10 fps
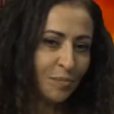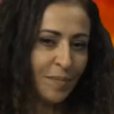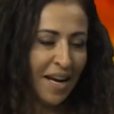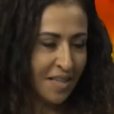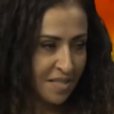by
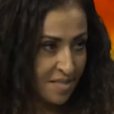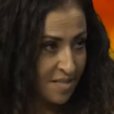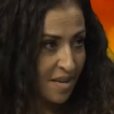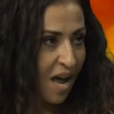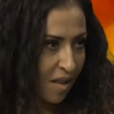
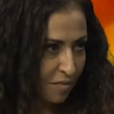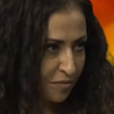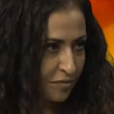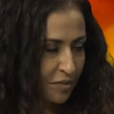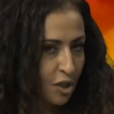itself
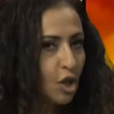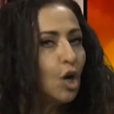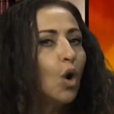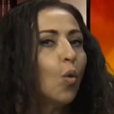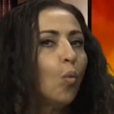
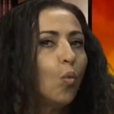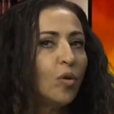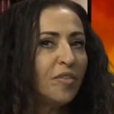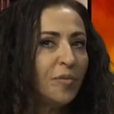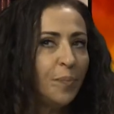
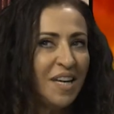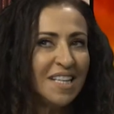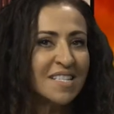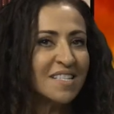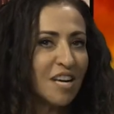would be
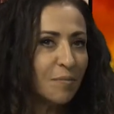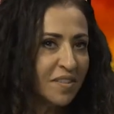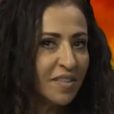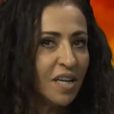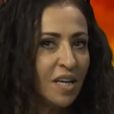
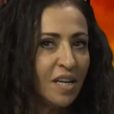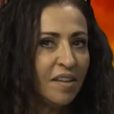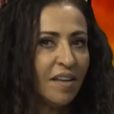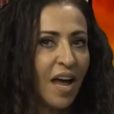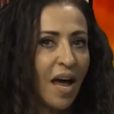something
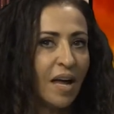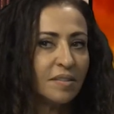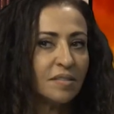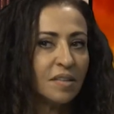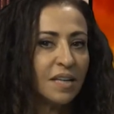that
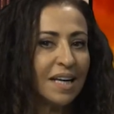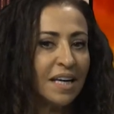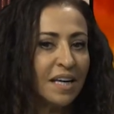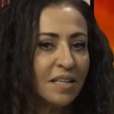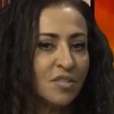
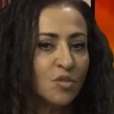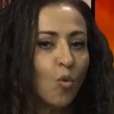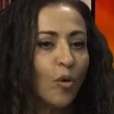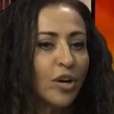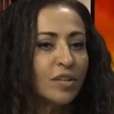is
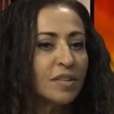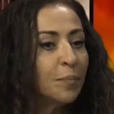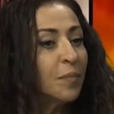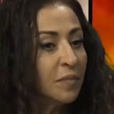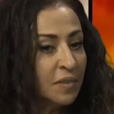going the
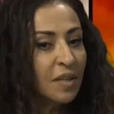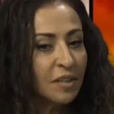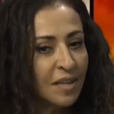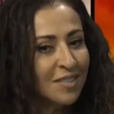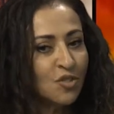
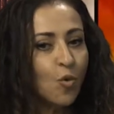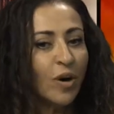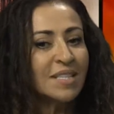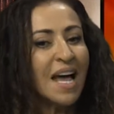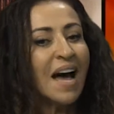is going
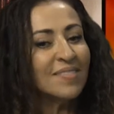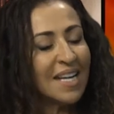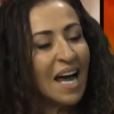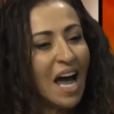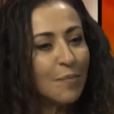to have to
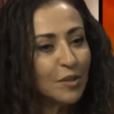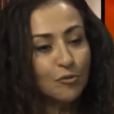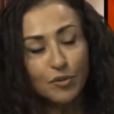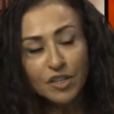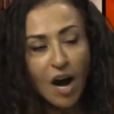happen
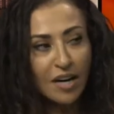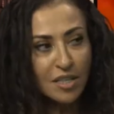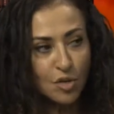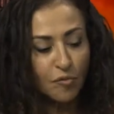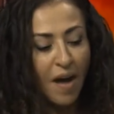regardless
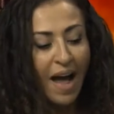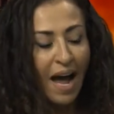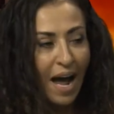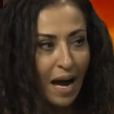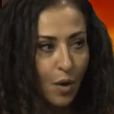of
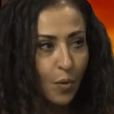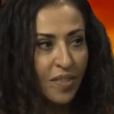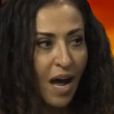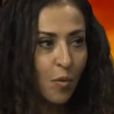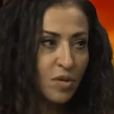how
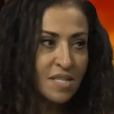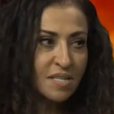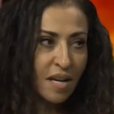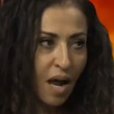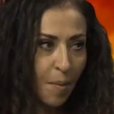that was
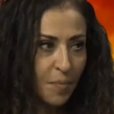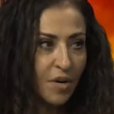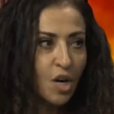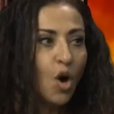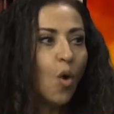set up
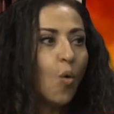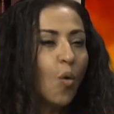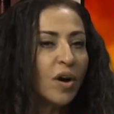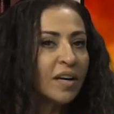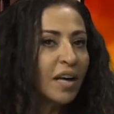or
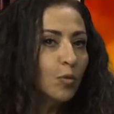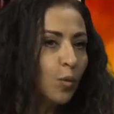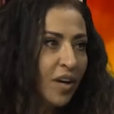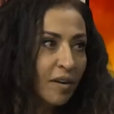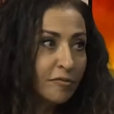can
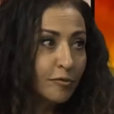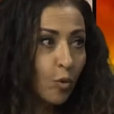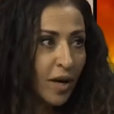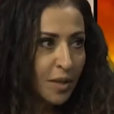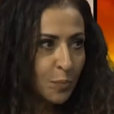we
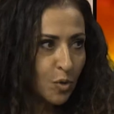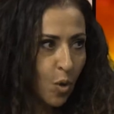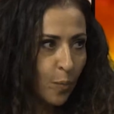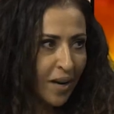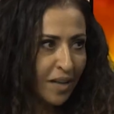avoid
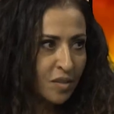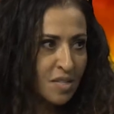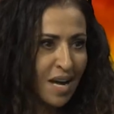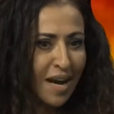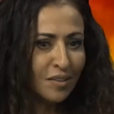probate because
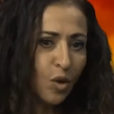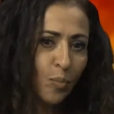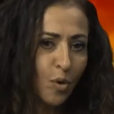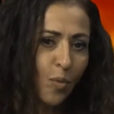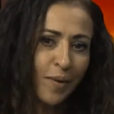i know
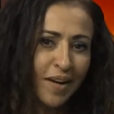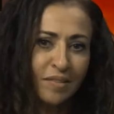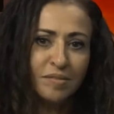probate